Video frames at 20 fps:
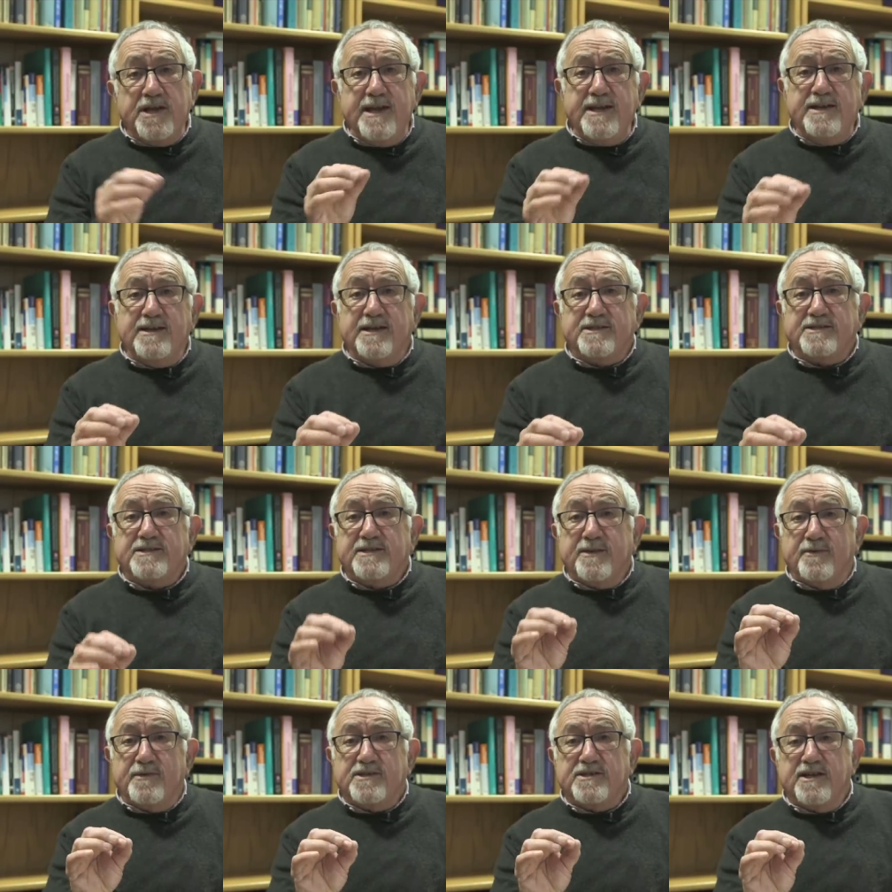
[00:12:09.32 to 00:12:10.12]
he does
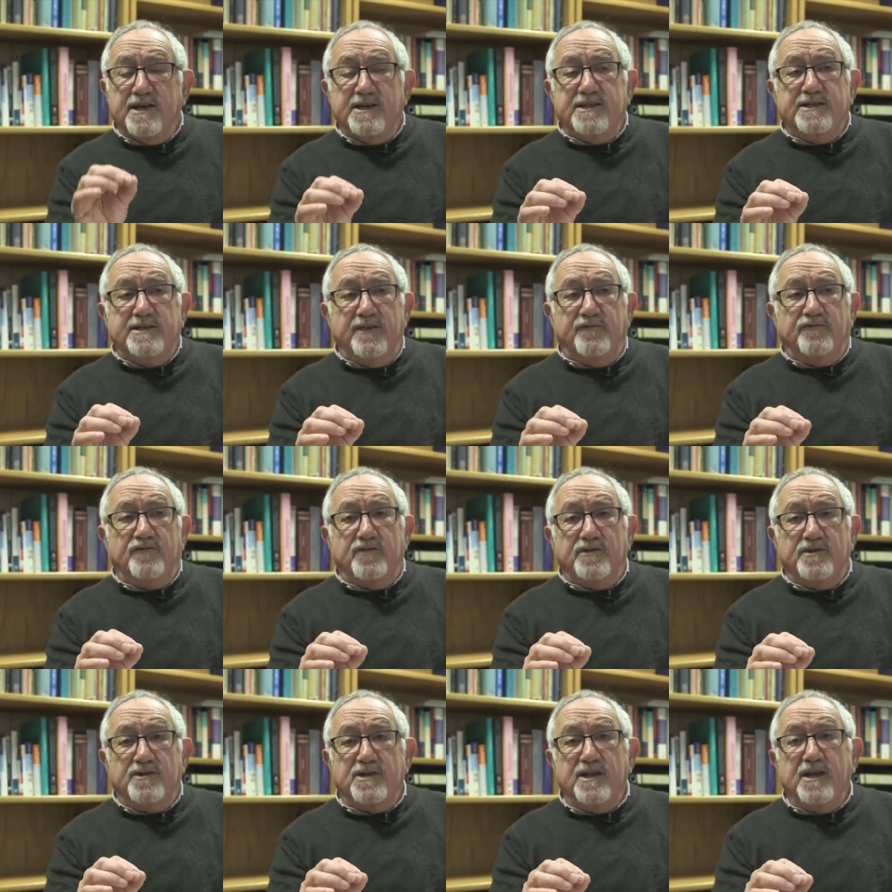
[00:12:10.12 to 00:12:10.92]
is something slightly
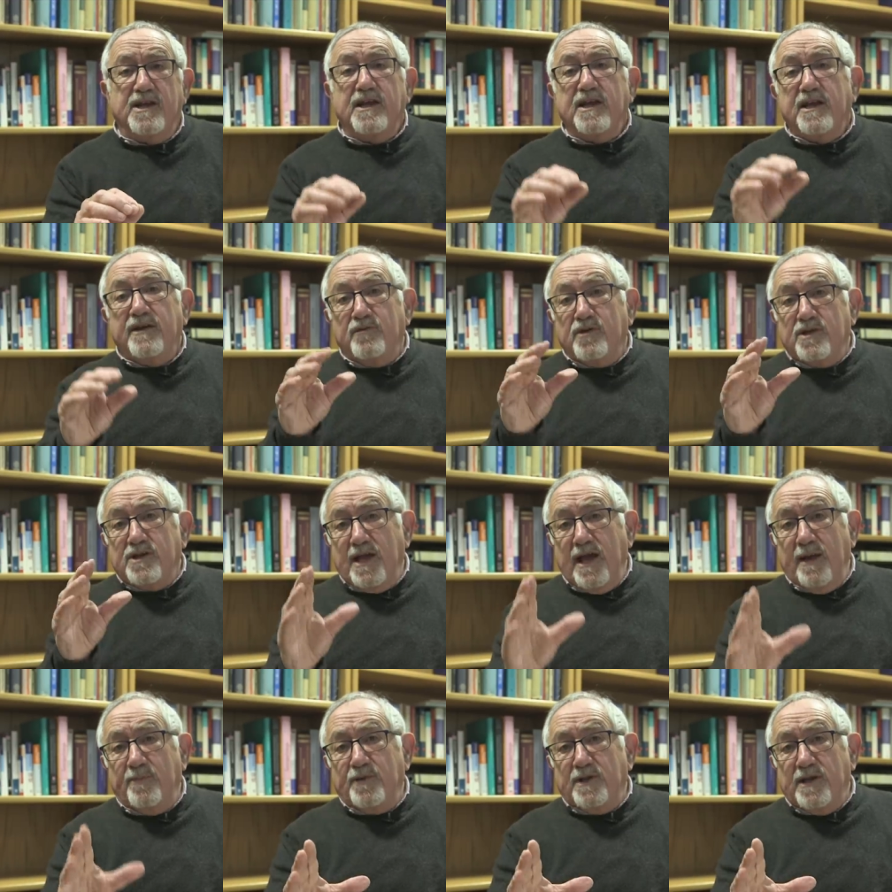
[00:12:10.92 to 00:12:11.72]
different with
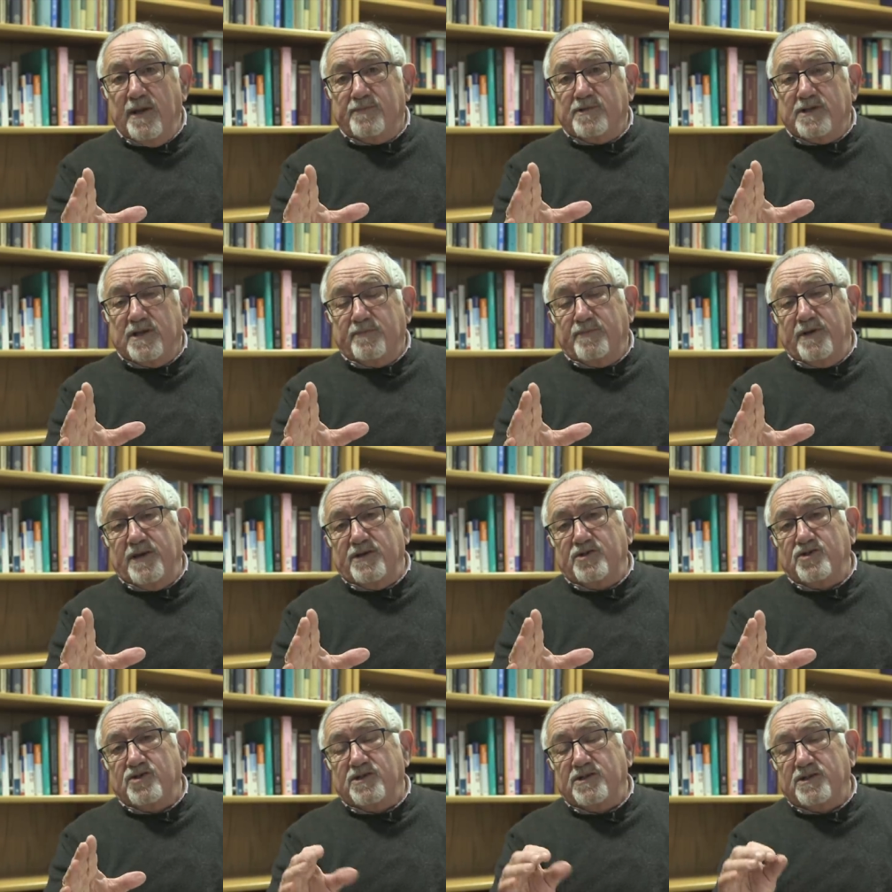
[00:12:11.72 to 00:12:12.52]
epileptic
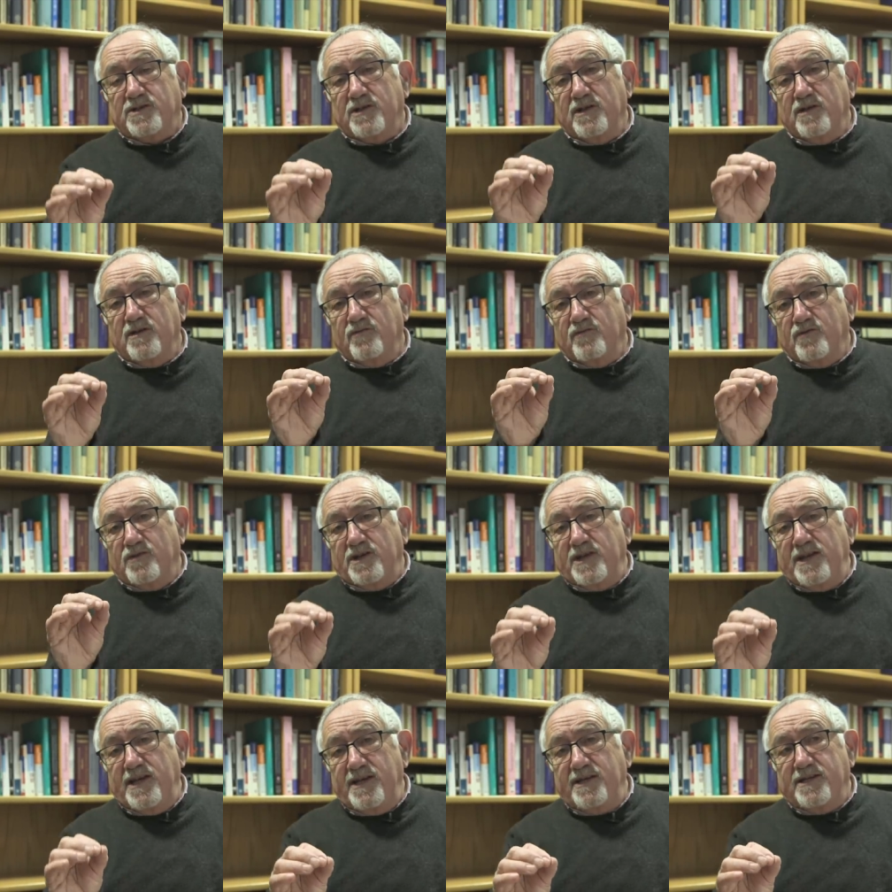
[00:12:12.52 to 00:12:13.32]
patients,
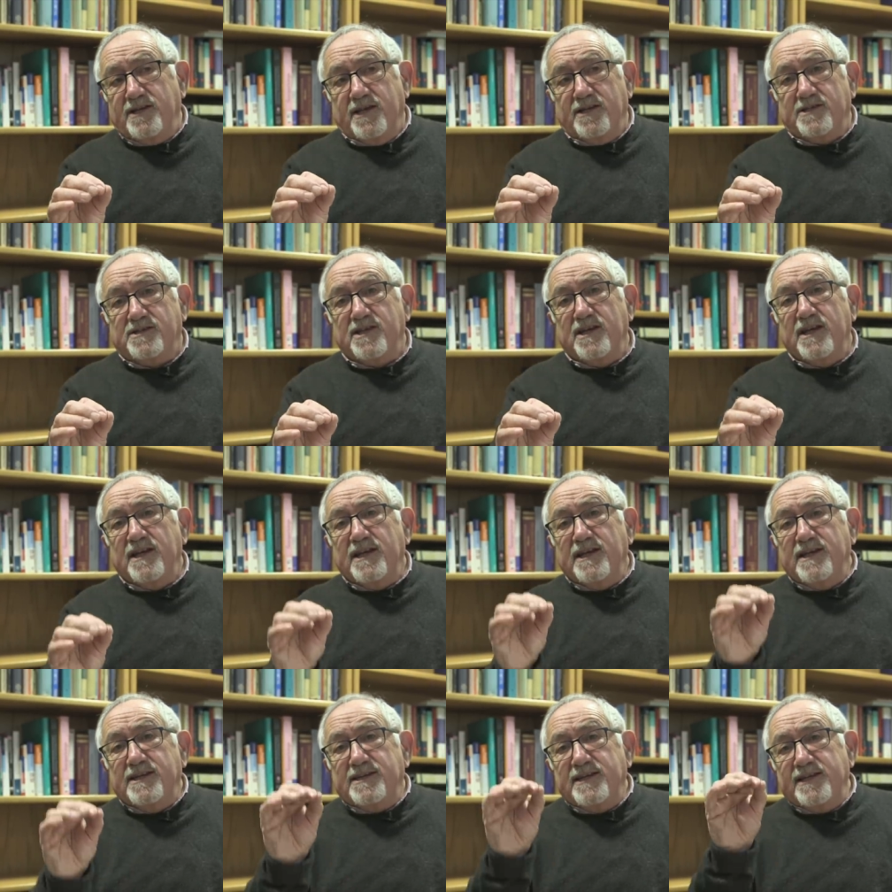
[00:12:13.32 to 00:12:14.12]
what he does
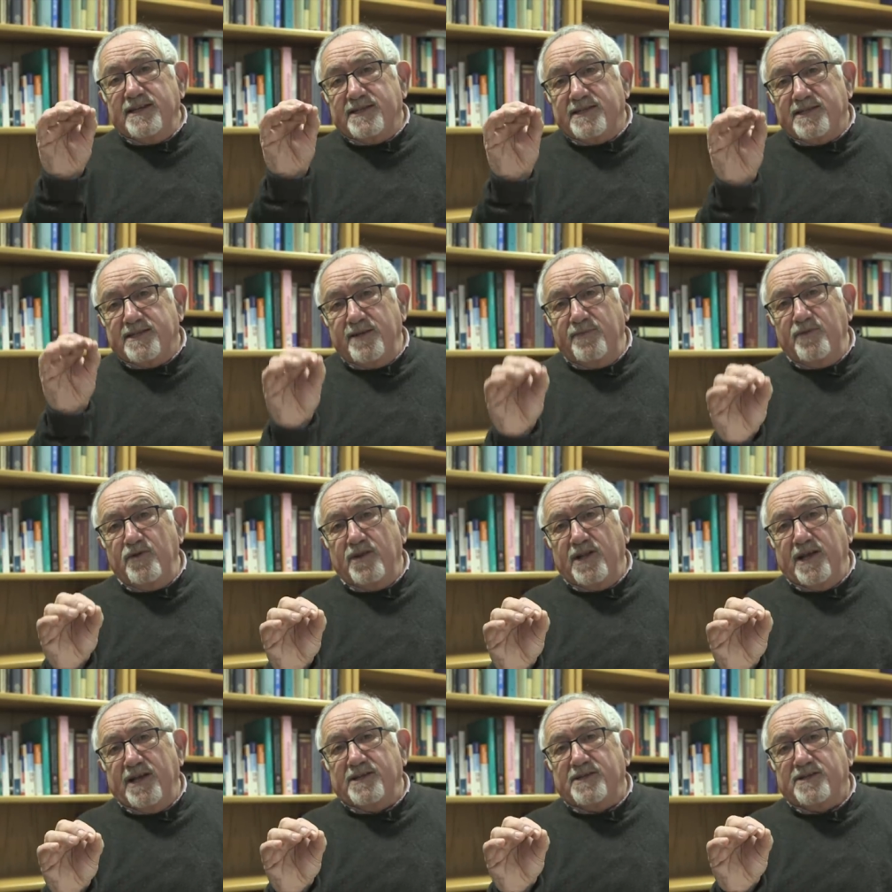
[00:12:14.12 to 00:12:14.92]
is he
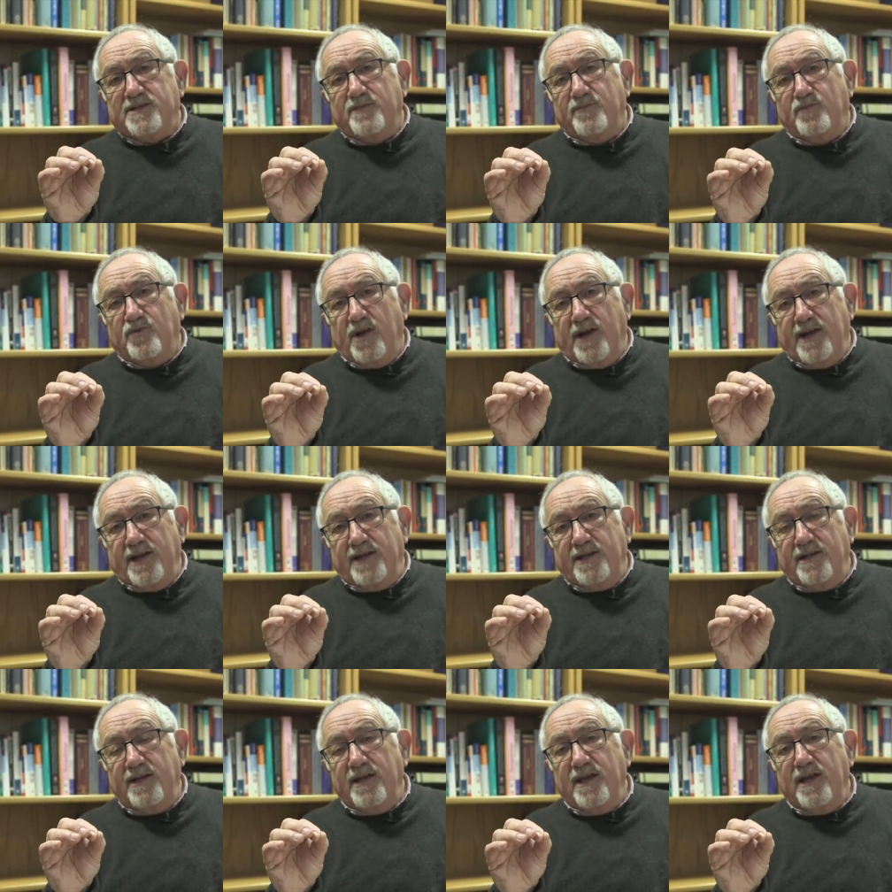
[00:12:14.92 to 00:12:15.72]
stimulates the
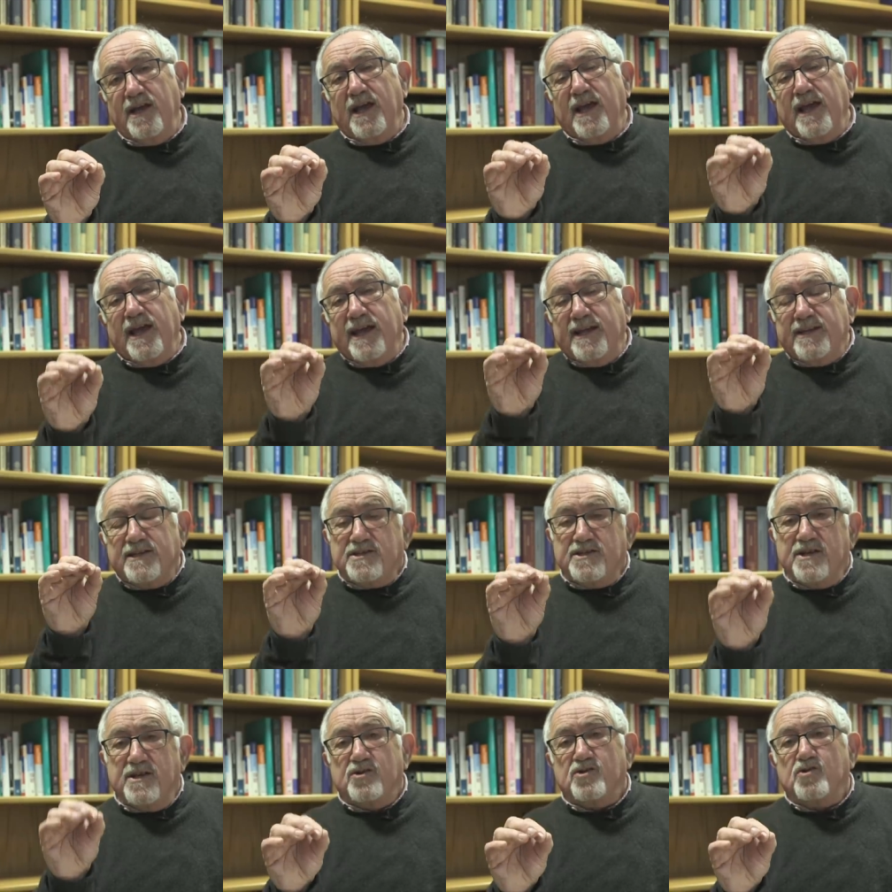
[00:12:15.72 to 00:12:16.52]
brain in
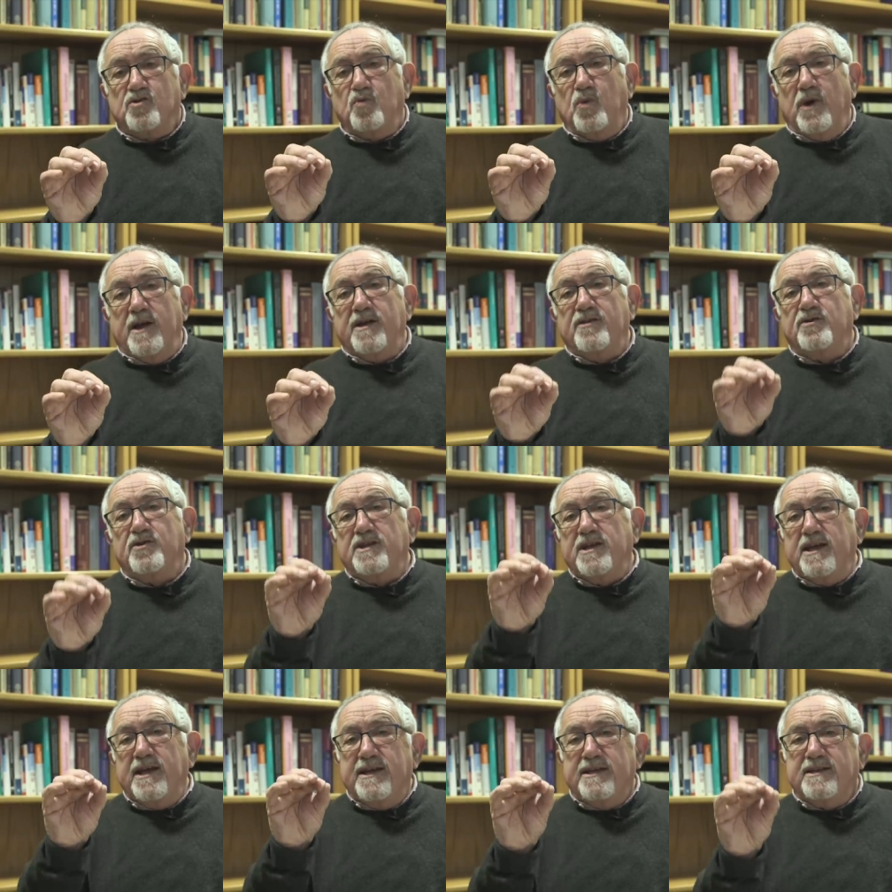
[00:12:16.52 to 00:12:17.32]
such a way
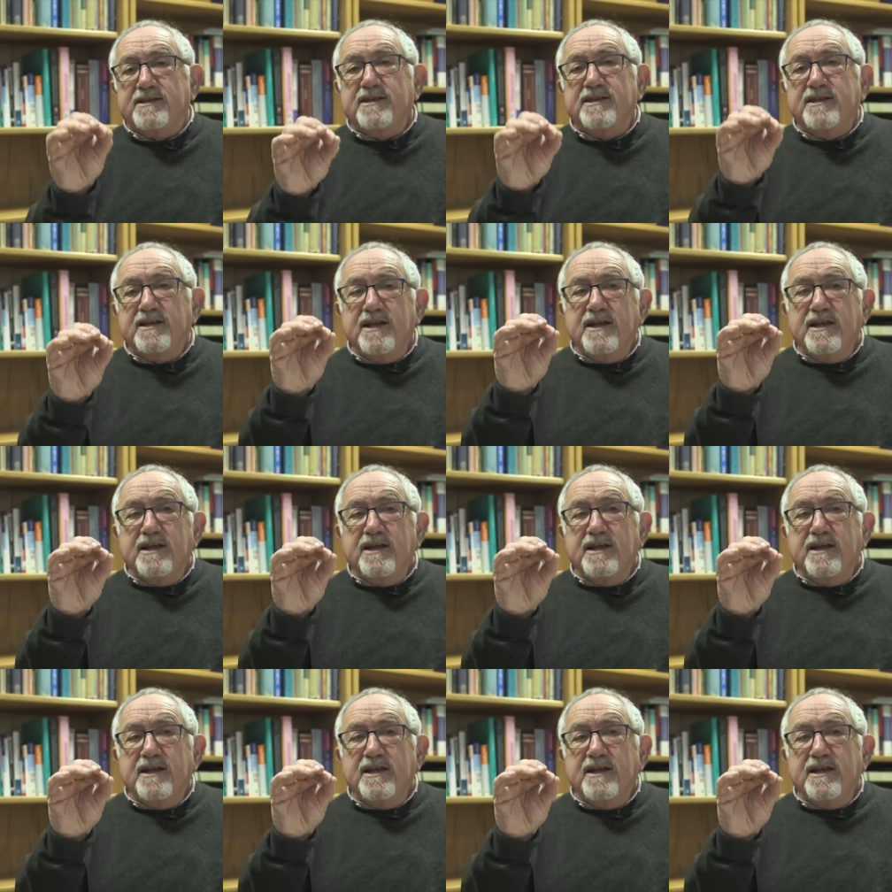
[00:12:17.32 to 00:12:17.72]
that it